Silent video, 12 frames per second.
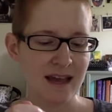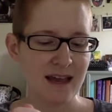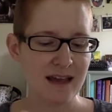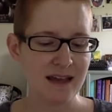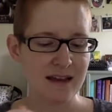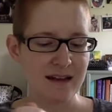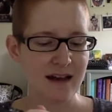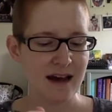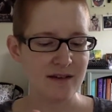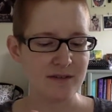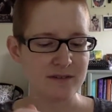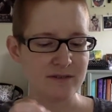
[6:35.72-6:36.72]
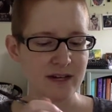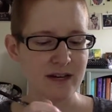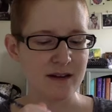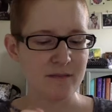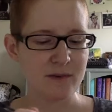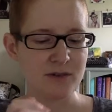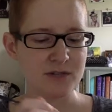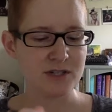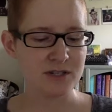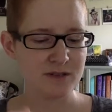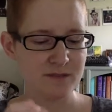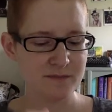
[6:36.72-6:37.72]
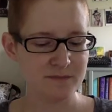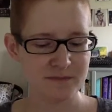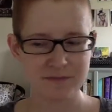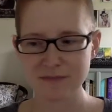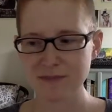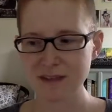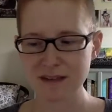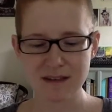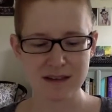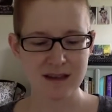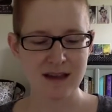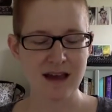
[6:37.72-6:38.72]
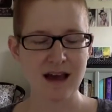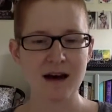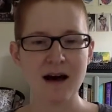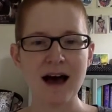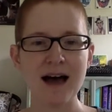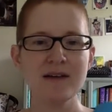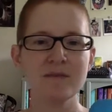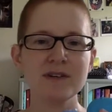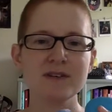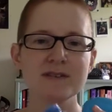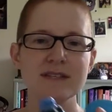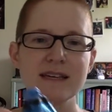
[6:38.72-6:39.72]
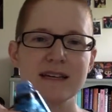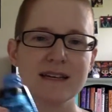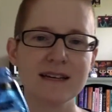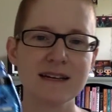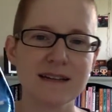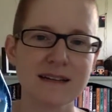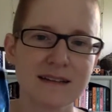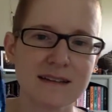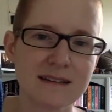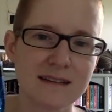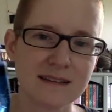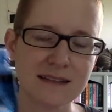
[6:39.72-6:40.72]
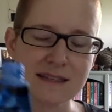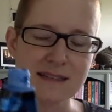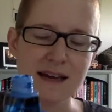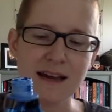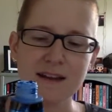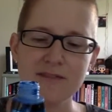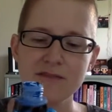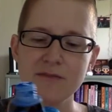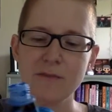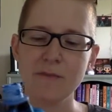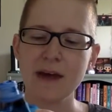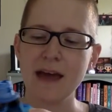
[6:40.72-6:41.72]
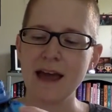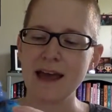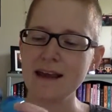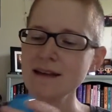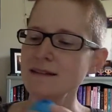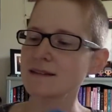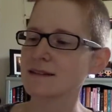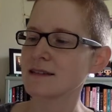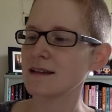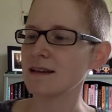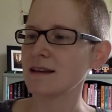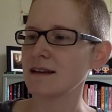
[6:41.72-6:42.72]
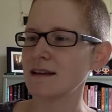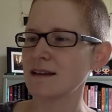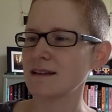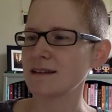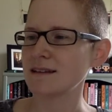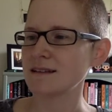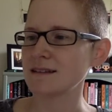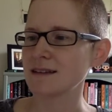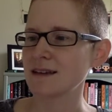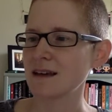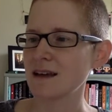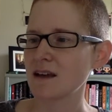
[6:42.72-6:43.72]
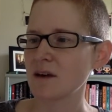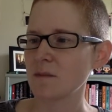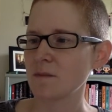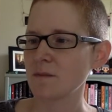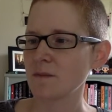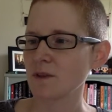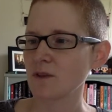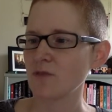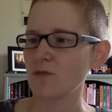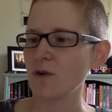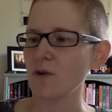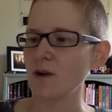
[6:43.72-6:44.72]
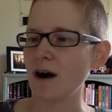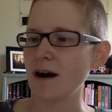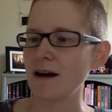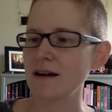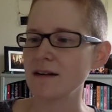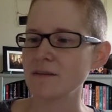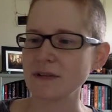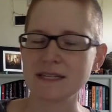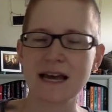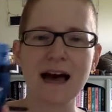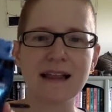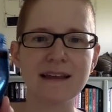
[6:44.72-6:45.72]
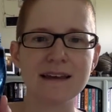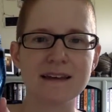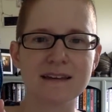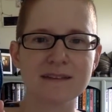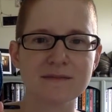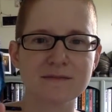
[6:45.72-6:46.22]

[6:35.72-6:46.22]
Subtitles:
and I was very emotional. I am using this kind of paint. It is folk art, metallic,